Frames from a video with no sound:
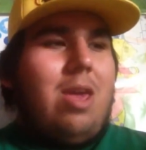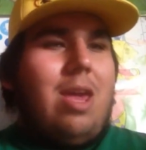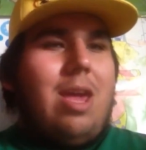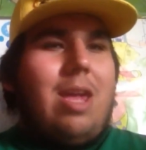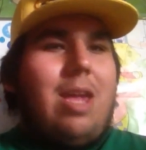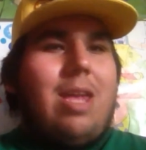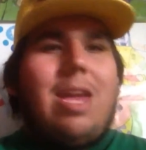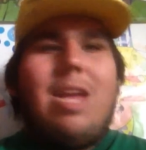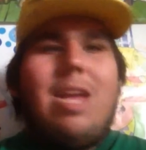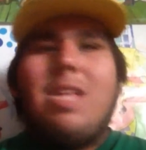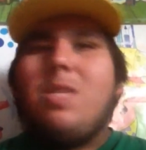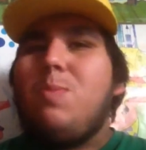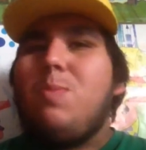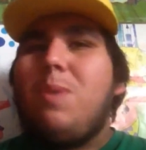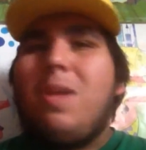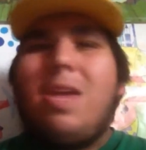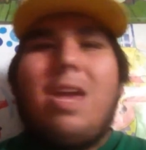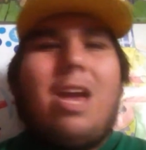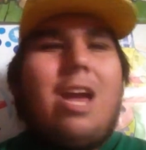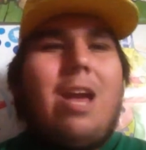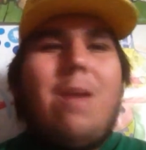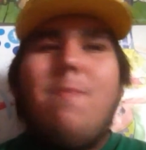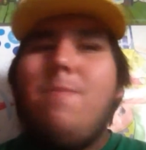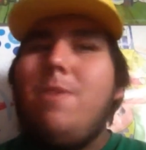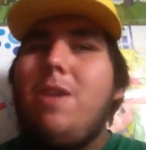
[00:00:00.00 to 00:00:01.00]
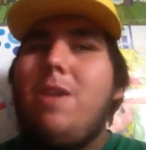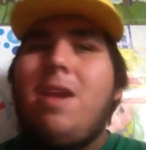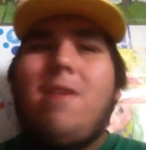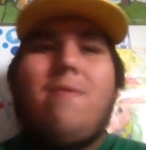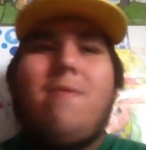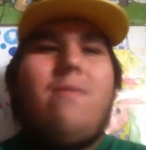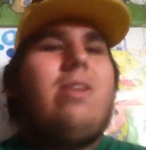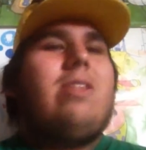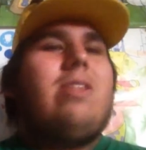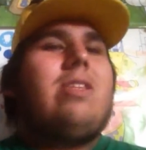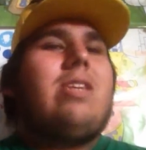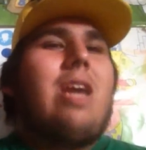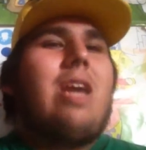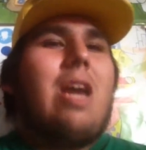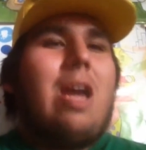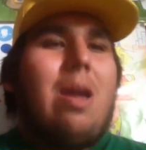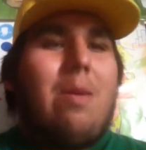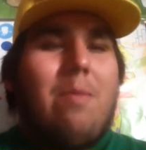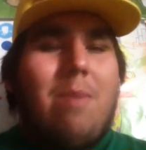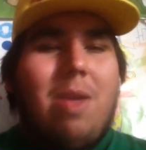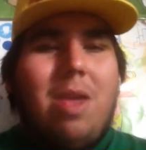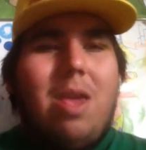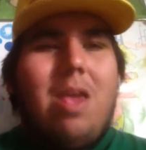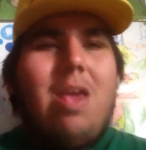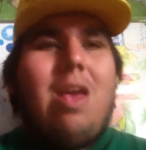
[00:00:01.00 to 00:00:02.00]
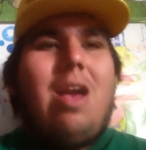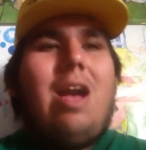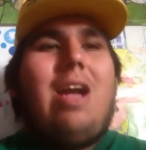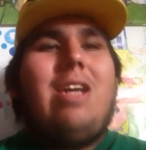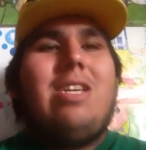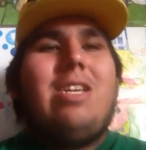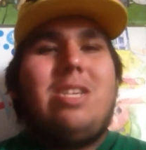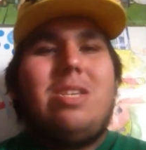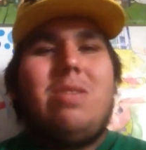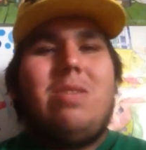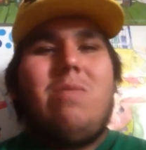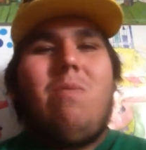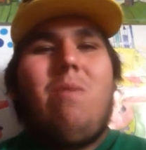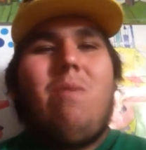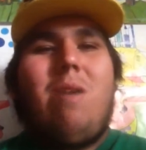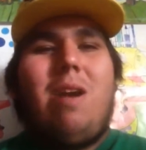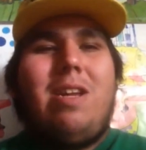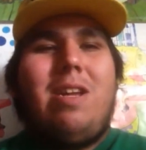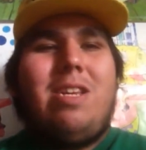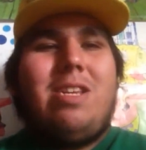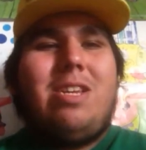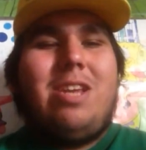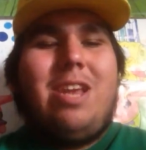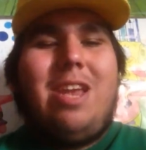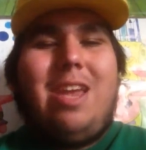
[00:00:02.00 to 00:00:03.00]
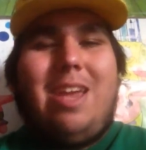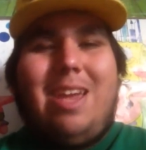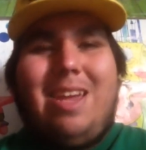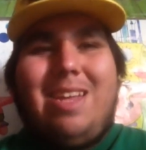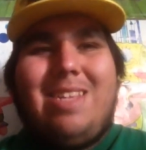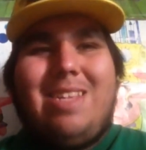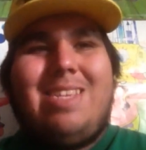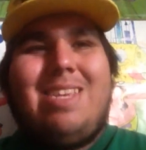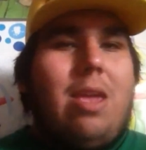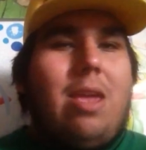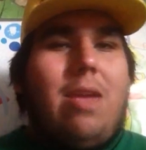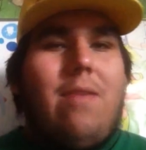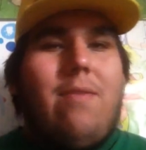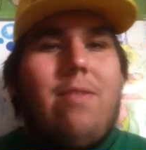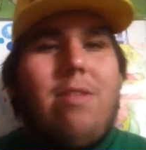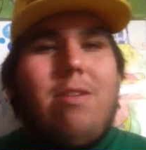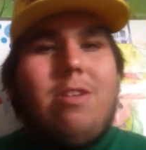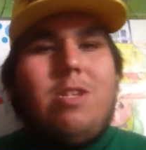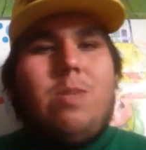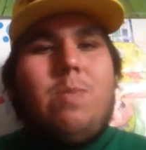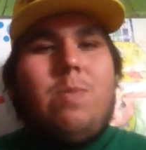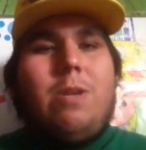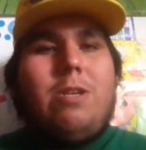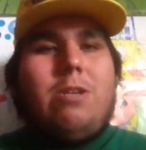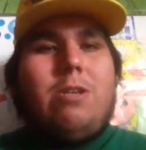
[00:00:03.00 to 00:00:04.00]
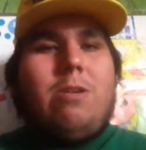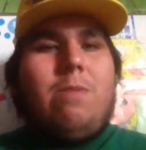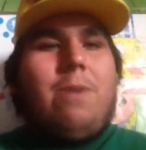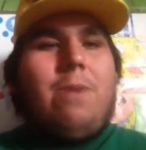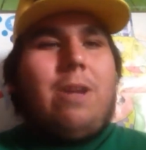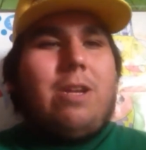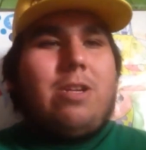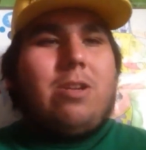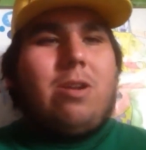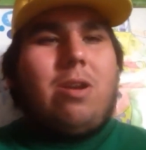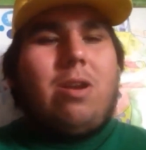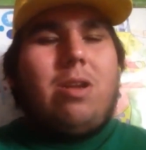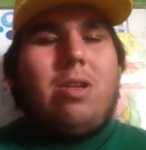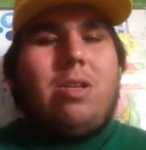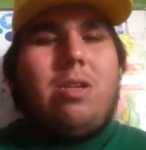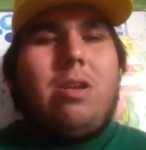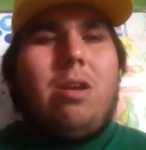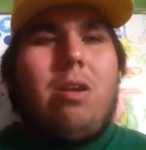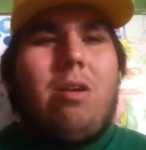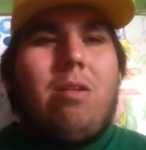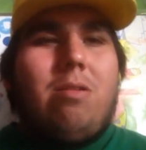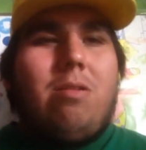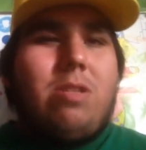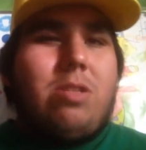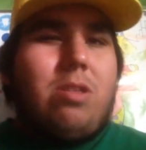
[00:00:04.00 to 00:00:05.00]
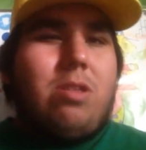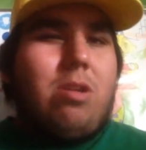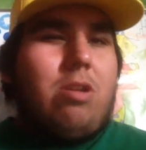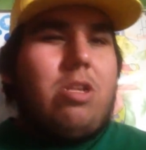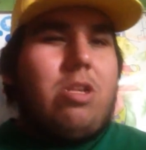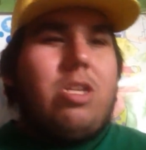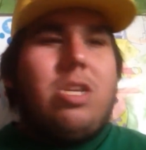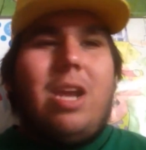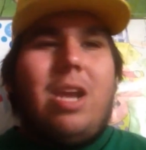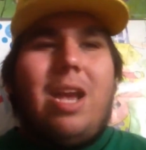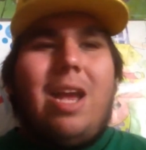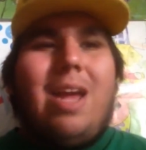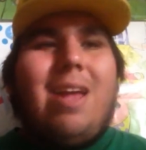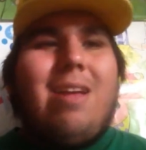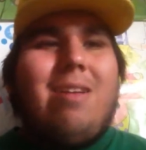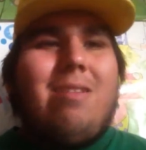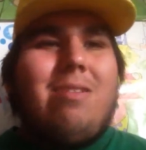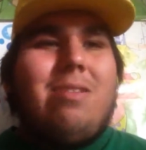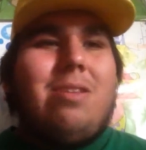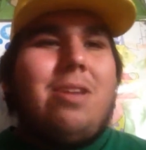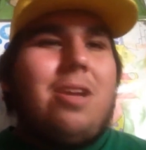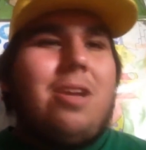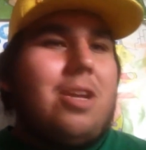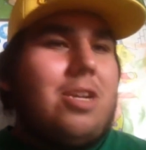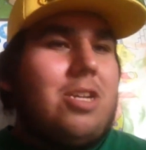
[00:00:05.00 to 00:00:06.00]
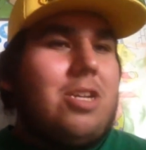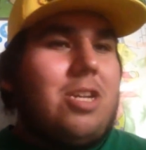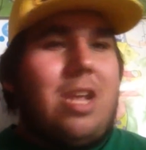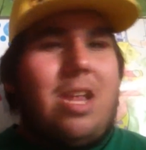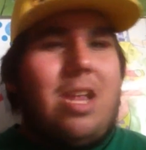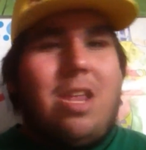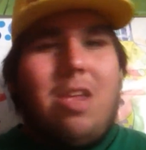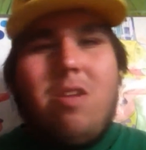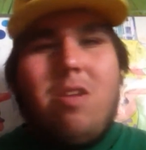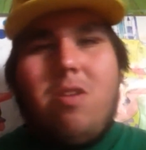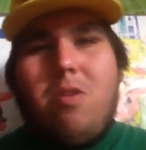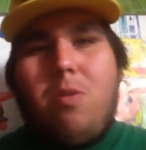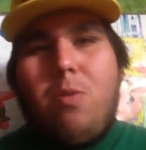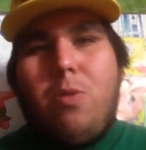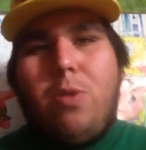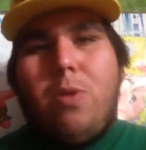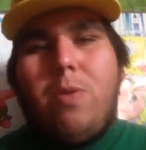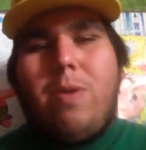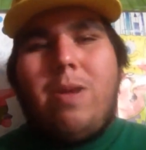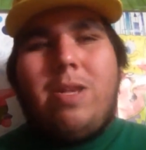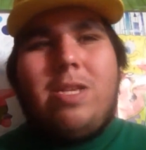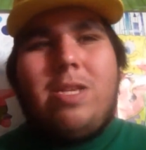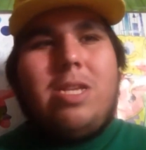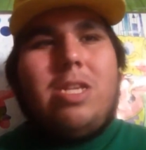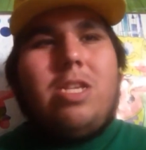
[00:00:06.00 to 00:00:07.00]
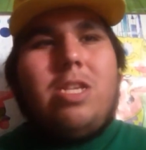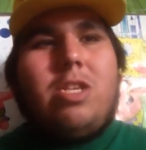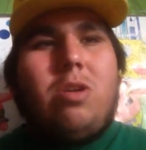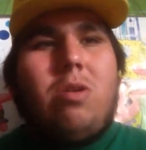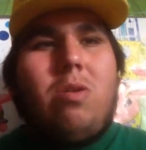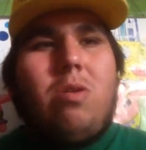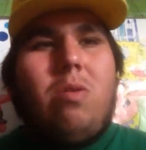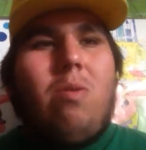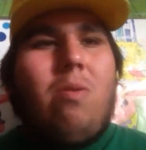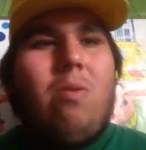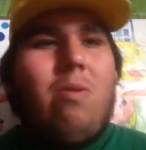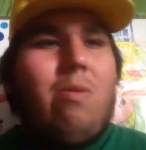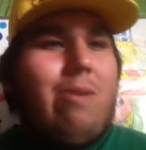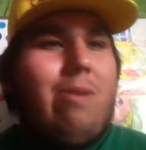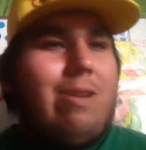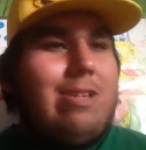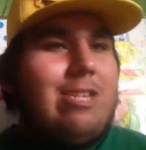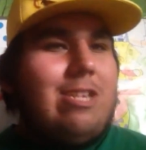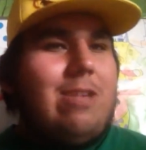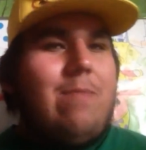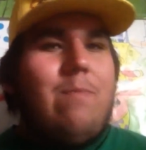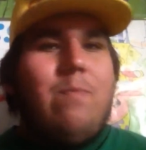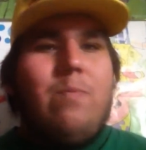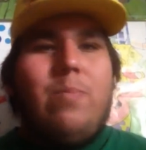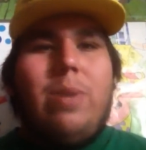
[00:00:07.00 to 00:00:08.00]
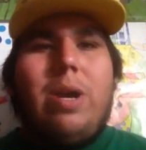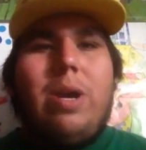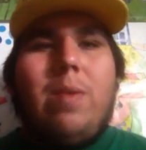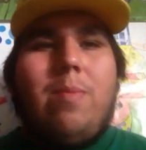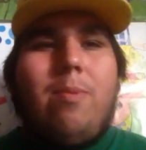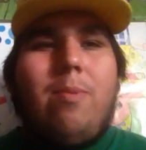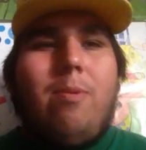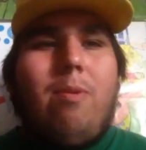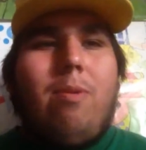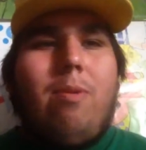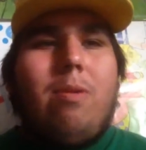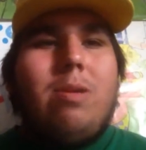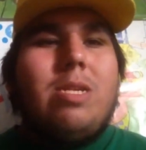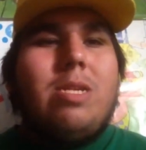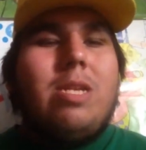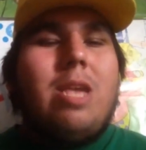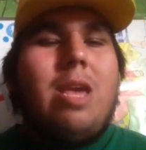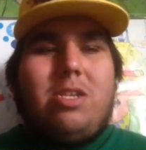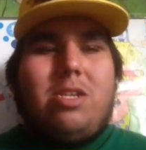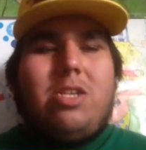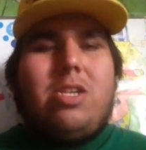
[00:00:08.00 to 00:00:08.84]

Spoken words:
It gets me happy every time I just watch it. Even though SpongeBob and Patrick are adults, they're childish and, you know, they're into toys and bubbles.